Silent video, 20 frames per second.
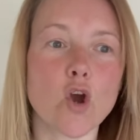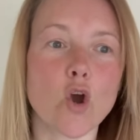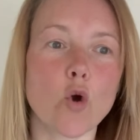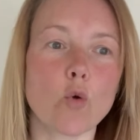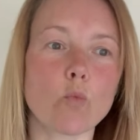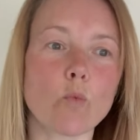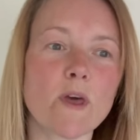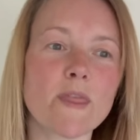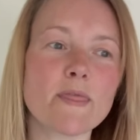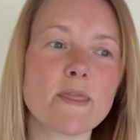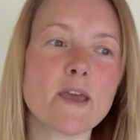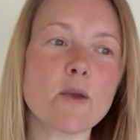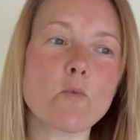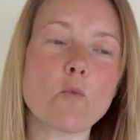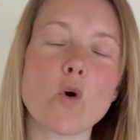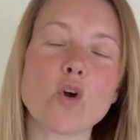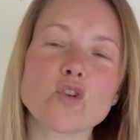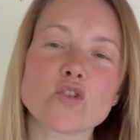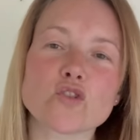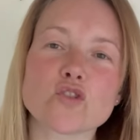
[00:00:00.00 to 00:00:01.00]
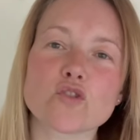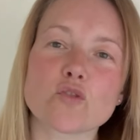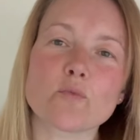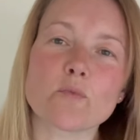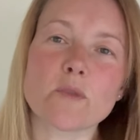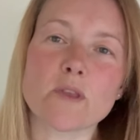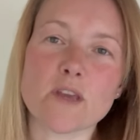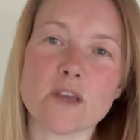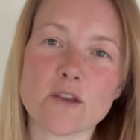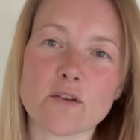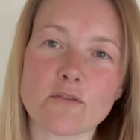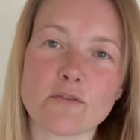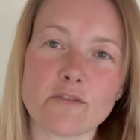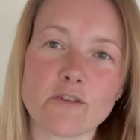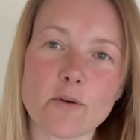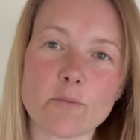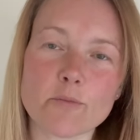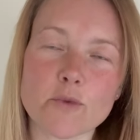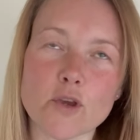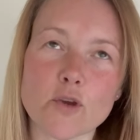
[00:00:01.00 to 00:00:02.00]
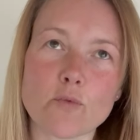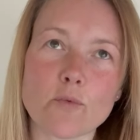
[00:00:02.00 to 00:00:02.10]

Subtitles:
when they want something from you,